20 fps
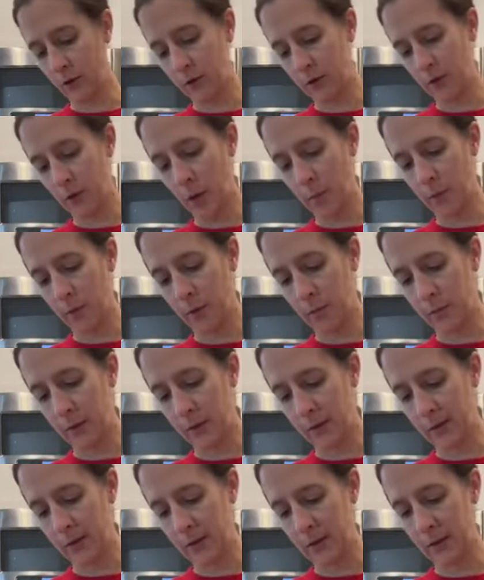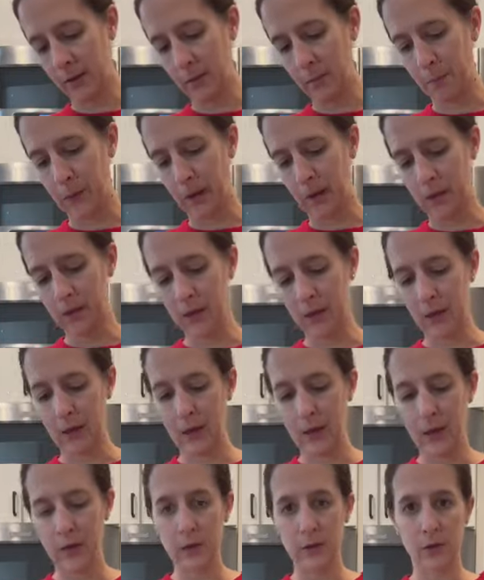just a couple of minutes to get it baked.
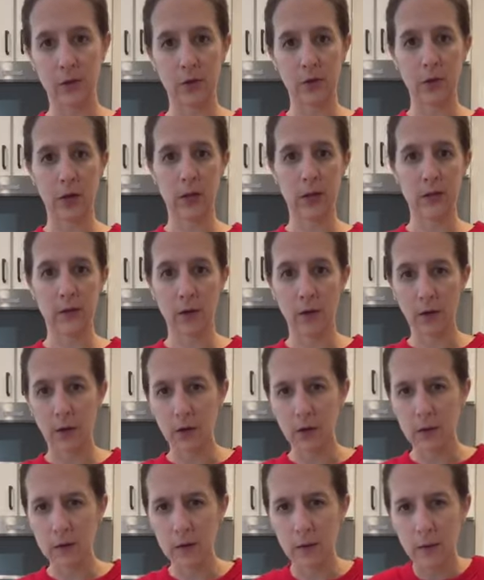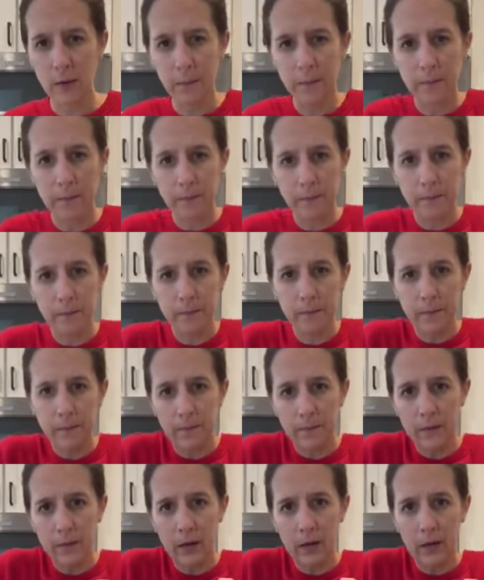So check these out. Can you see them?
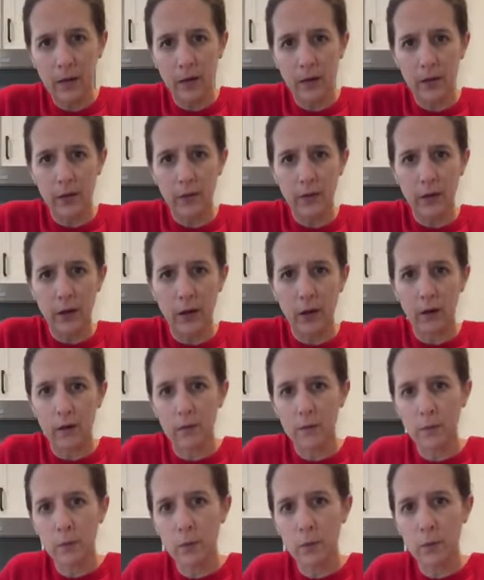Look at how cute they